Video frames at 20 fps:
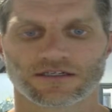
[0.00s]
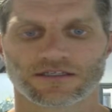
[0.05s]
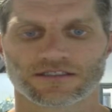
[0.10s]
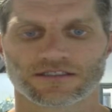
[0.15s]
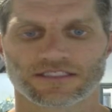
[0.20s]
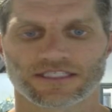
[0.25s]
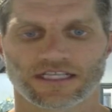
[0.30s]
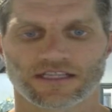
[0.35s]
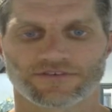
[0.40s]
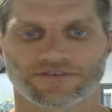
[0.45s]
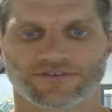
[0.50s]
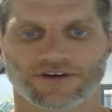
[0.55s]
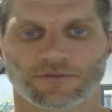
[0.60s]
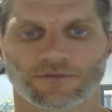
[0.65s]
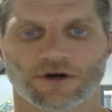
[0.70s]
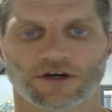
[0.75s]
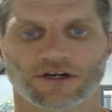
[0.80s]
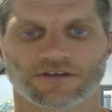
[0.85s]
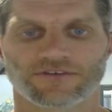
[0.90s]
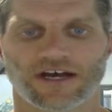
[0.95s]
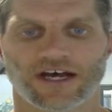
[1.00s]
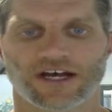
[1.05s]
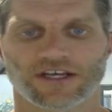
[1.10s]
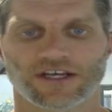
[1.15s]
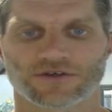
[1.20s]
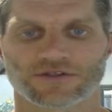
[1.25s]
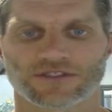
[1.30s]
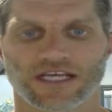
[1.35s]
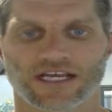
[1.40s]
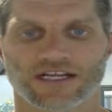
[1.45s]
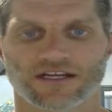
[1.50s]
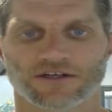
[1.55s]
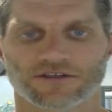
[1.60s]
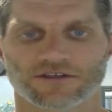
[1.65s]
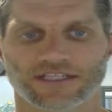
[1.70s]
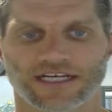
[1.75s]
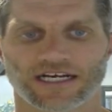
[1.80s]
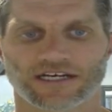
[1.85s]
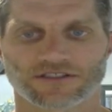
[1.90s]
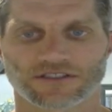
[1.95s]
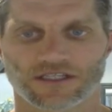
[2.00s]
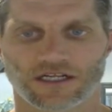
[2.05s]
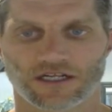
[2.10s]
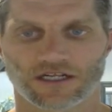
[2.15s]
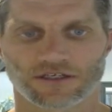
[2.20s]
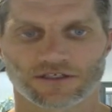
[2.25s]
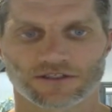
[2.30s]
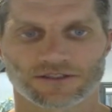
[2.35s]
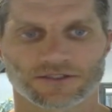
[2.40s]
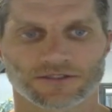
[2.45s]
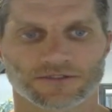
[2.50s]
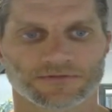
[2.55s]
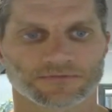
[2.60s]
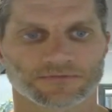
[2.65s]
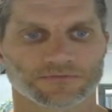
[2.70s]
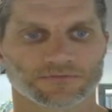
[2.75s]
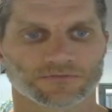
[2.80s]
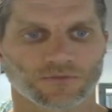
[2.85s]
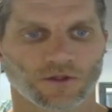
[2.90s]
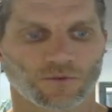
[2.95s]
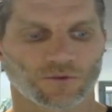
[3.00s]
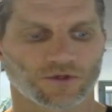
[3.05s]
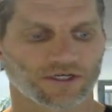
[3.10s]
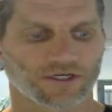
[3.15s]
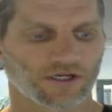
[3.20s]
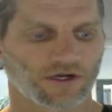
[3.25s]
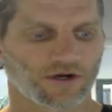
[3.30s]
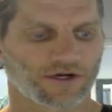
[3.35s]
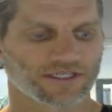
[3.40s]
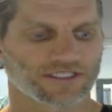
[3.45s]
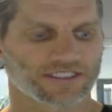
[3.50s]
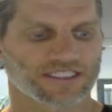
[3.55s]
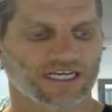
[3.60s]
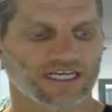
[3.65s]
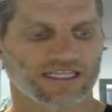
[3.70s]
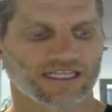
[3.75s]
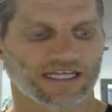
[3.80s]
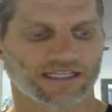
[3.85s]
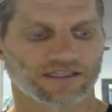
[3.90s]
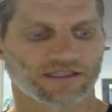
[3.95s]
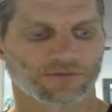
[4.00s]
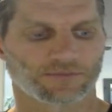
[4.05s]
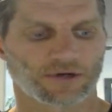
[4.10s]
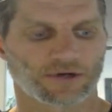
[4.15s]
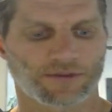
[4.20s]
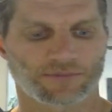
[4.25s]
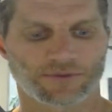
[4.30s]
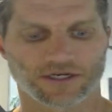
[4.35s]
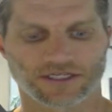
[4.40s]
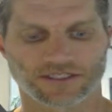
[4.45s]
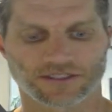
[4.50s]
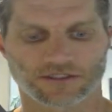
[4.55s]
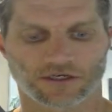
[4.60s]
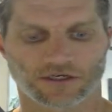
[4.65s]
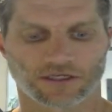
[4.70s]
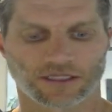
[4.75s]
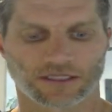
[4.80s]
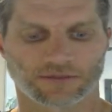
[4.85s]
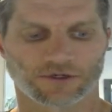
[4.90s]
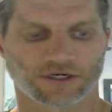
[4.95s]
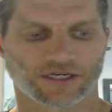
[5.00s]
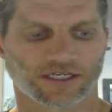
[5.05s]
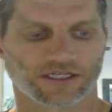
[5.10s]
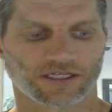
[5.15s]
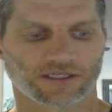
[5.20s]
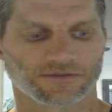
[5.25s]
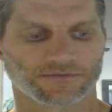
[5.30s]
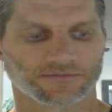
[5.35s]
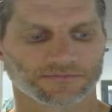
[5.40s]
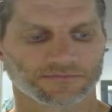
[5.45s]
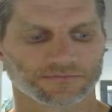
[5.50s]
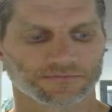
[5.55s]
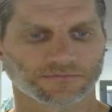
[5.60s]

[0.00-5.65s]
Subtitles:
Say the fair market value is $800,000. We're going to go ahead and say that the property is currently bringing in